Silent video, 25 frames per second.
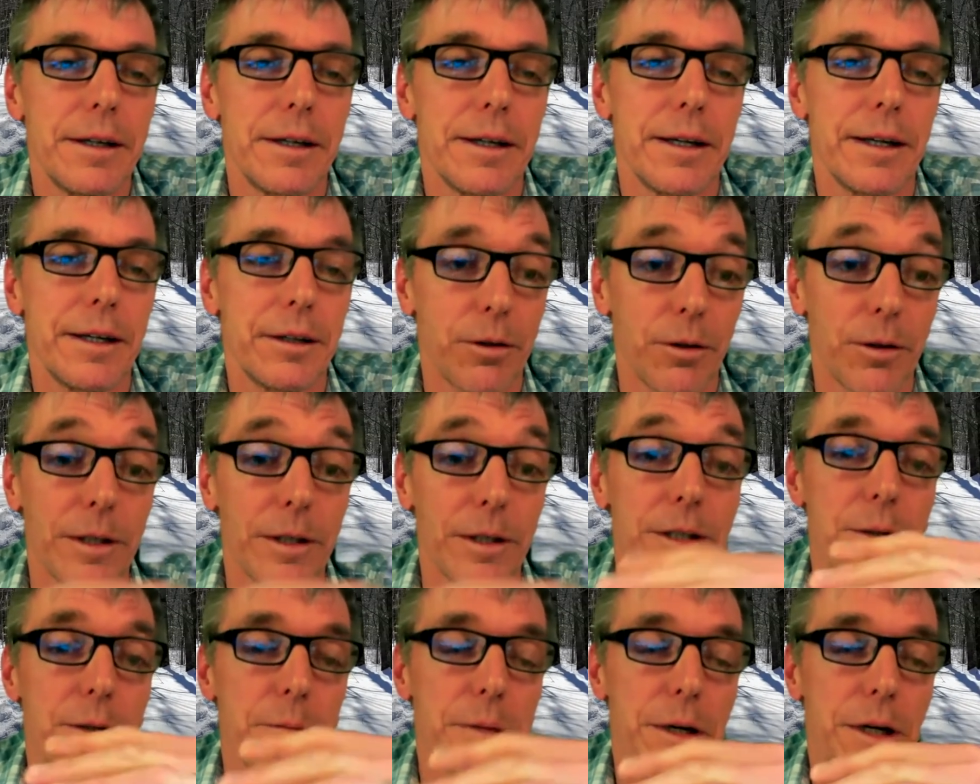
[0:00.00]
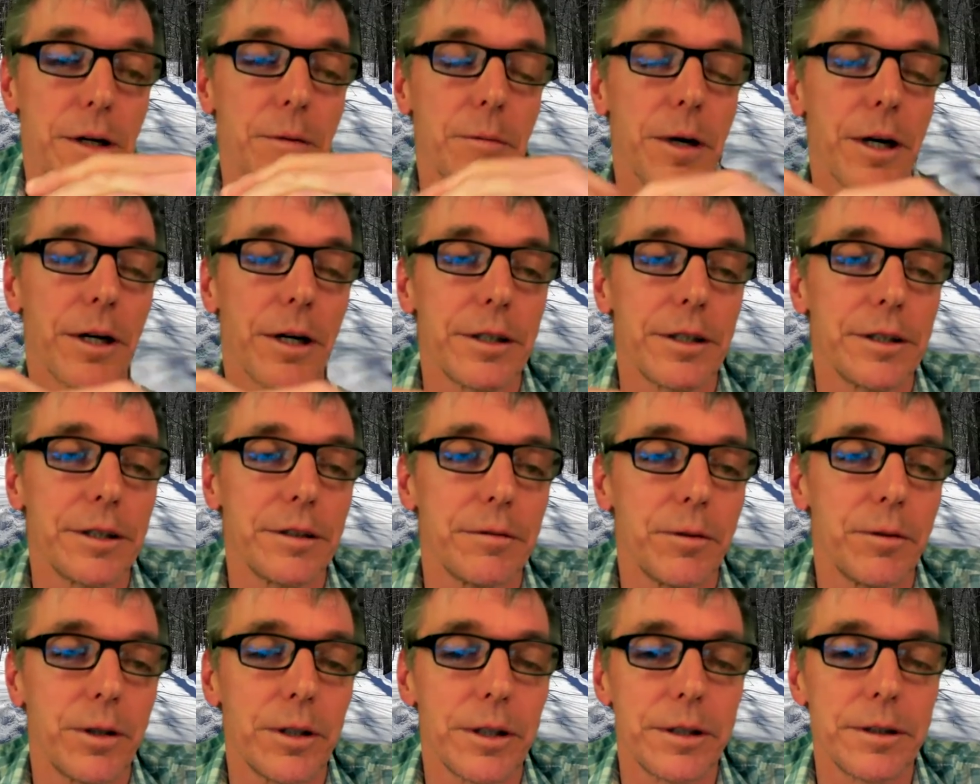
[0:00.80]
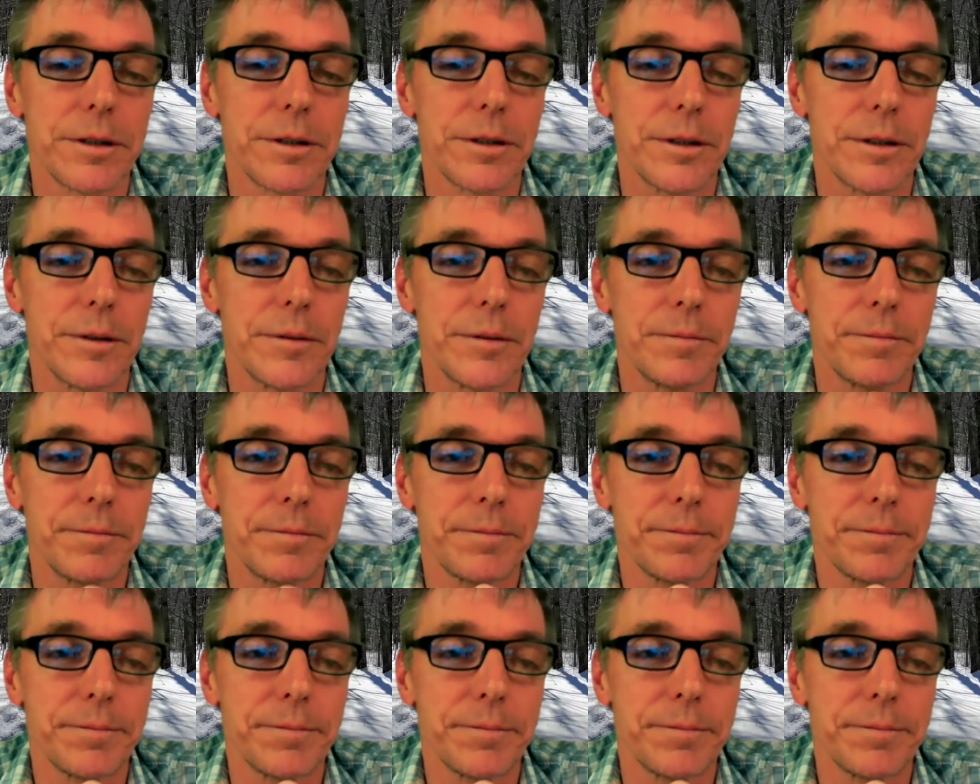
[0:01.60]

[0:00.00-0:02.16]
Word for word: and it, or into bigger bodies of waters.